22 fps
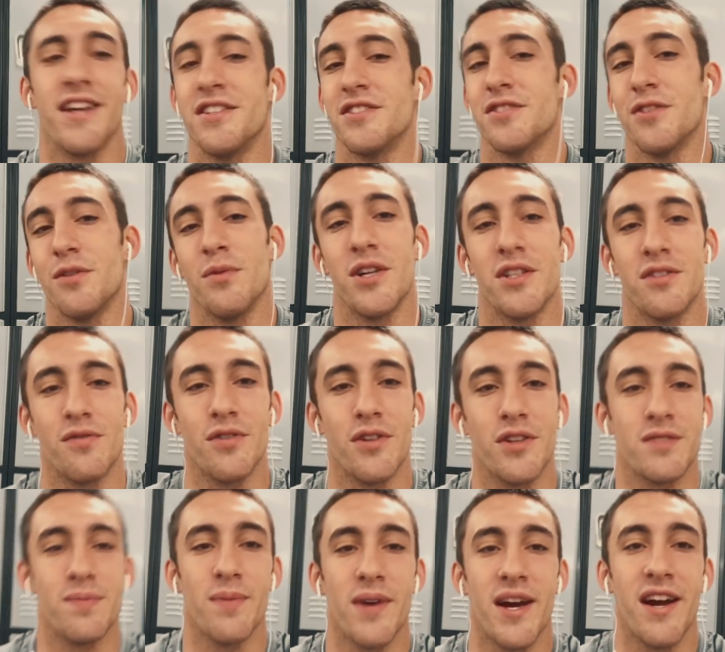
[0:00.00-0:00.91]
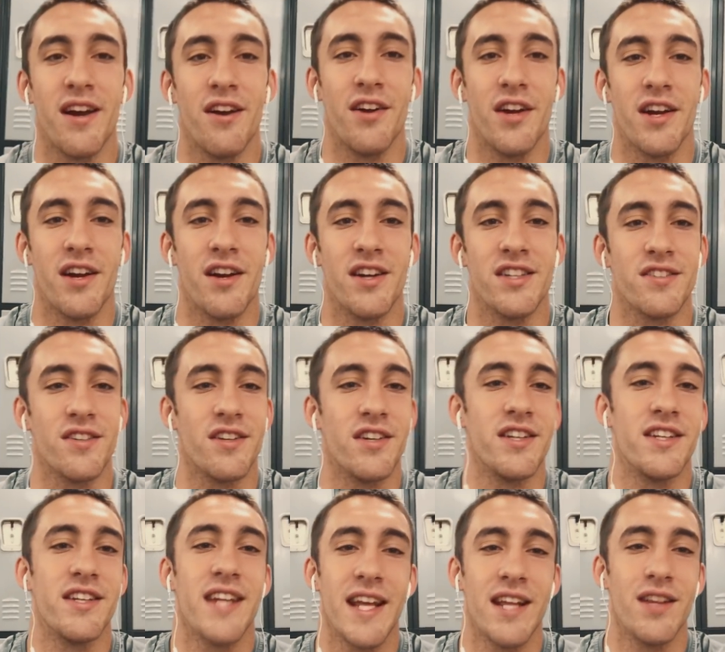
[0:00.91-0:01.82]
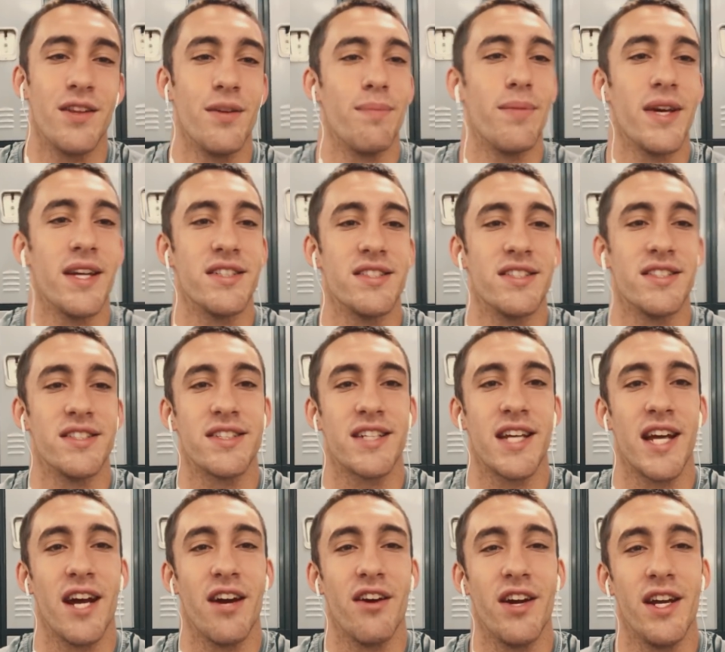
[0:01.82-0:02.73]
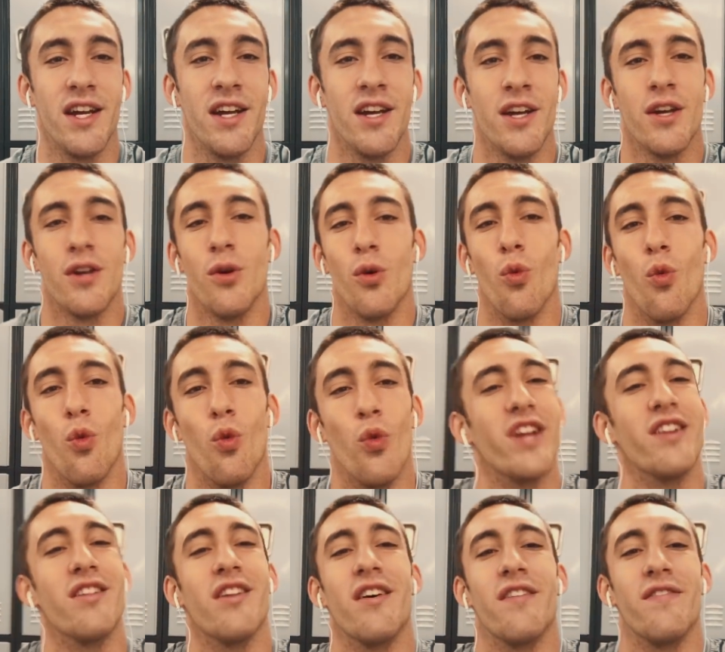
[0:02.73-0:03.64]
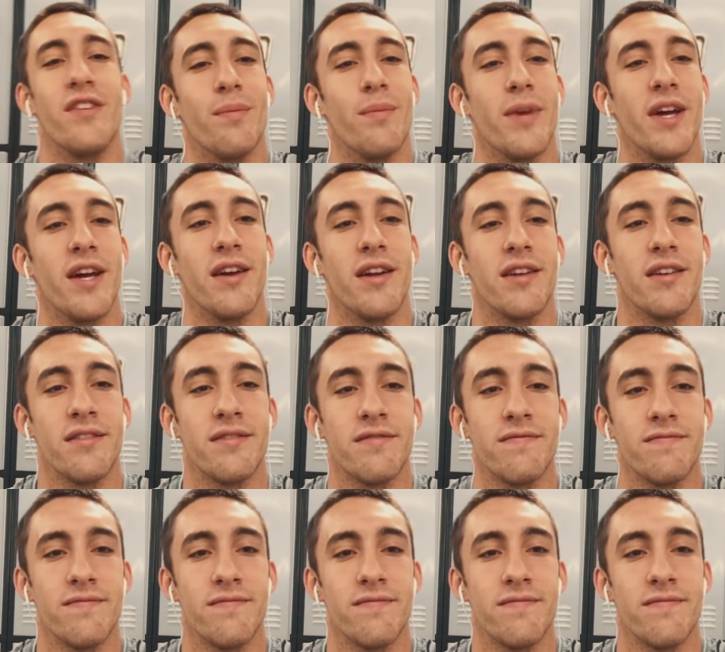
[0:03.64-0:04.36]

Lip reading: Thanks so much for inspiring us on a daily basis, Gary. We love you, man.